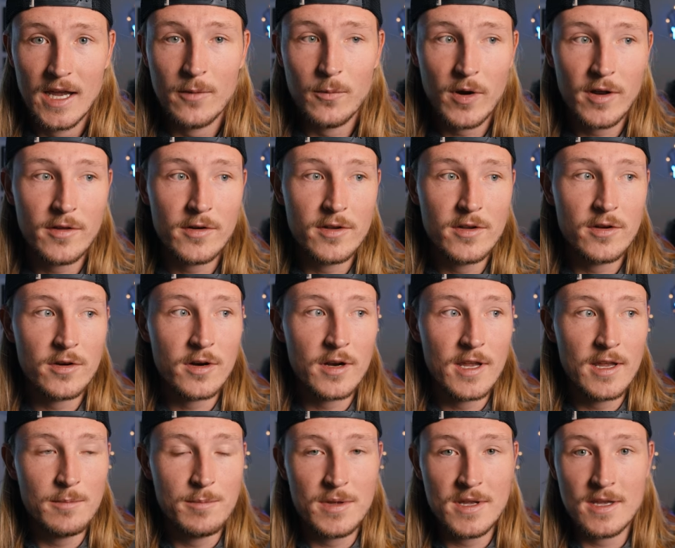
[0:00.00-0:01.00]
And whether you're
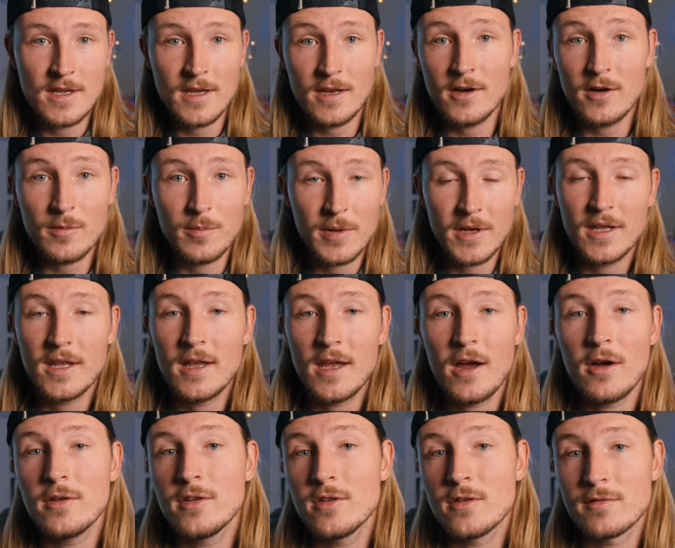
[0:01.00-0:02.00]
a beginner picking
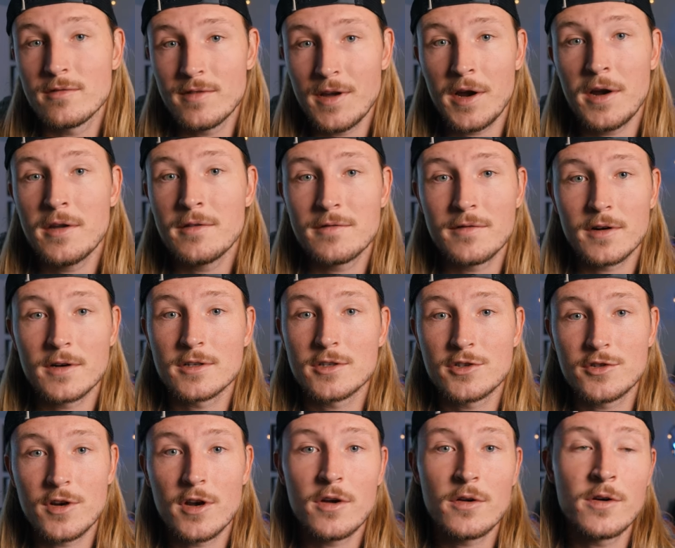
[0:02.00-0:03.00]
out your very first
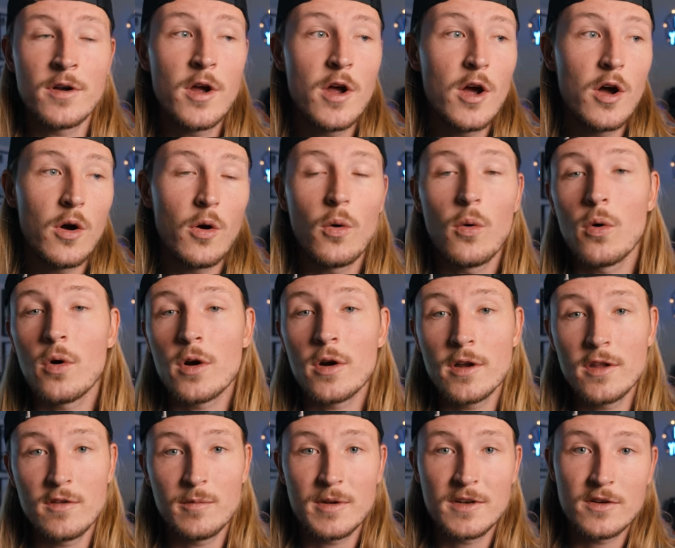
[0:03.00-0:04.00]
drone, or
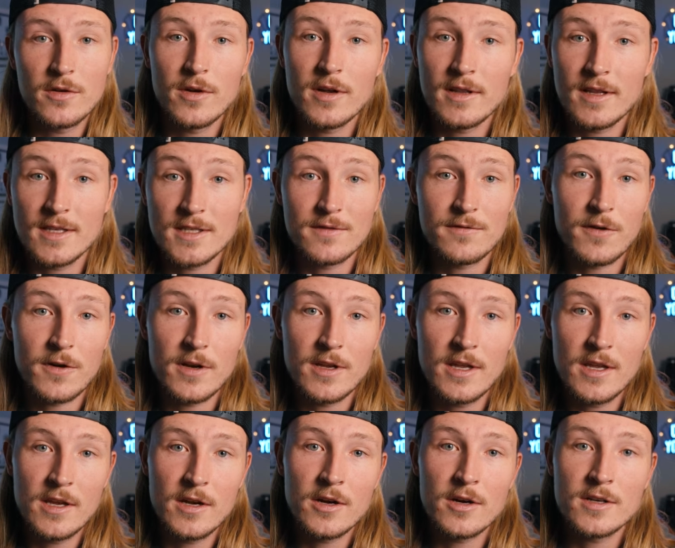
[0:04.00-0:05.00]
you've been doing this for
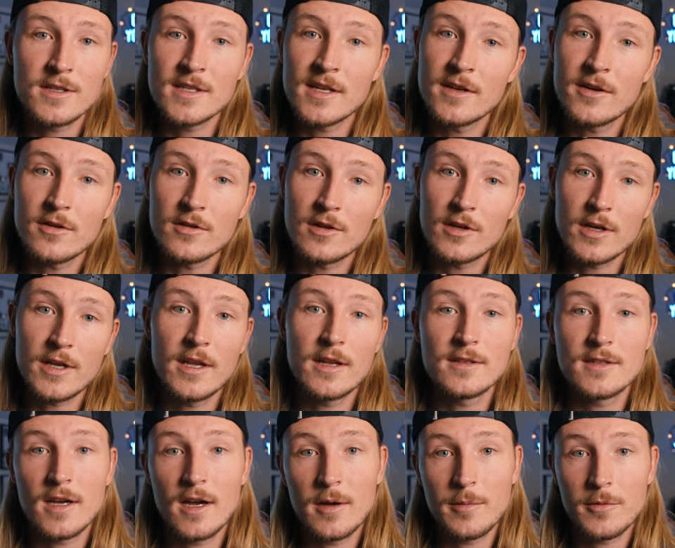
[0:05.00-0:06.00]
years and you're looking
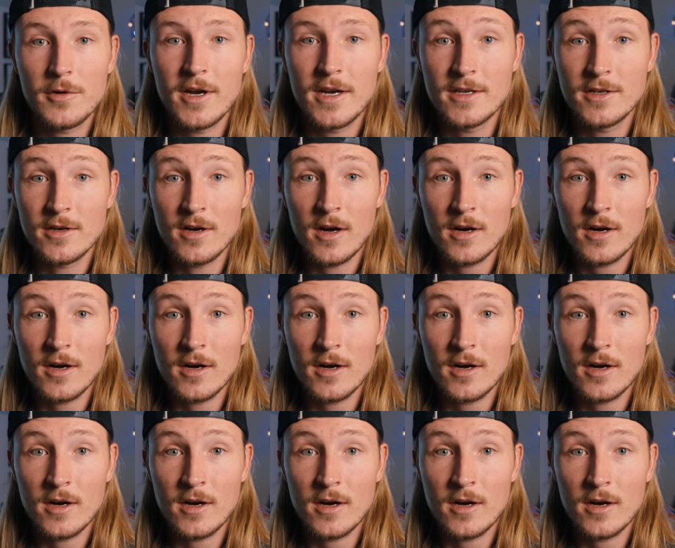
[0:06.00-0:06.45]
to upgrade your